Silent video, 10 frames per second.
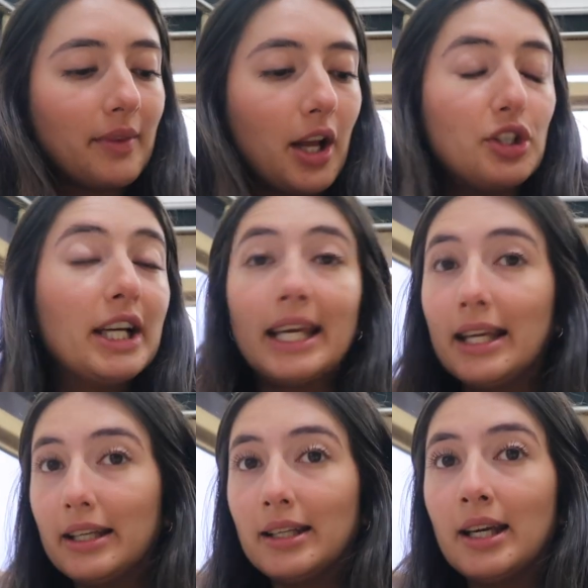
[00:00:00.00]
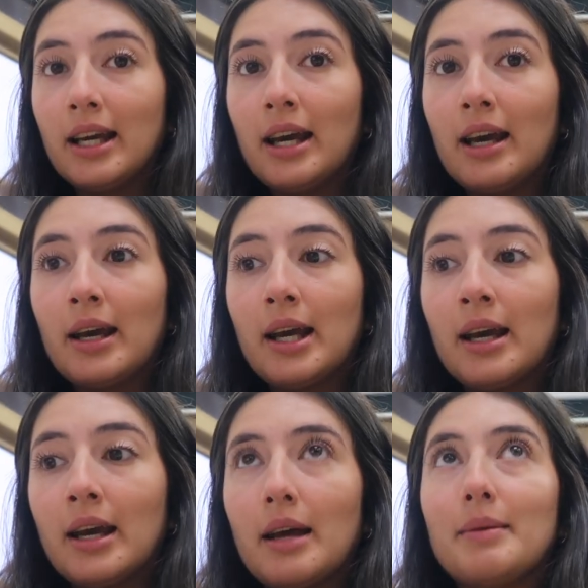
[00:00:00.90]
I'll check in
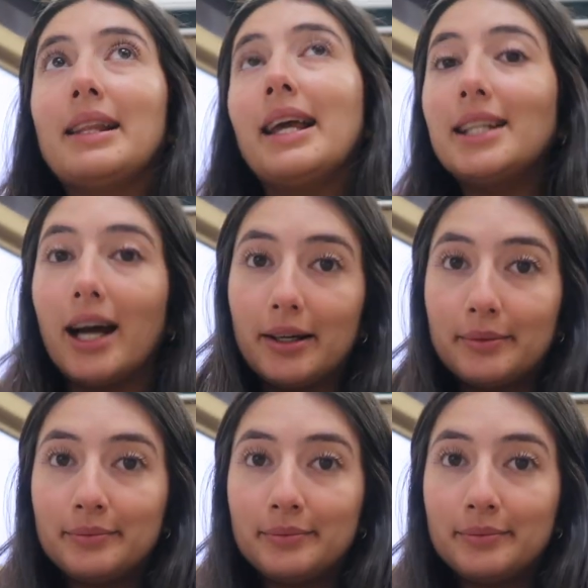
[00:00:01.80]
a bit later.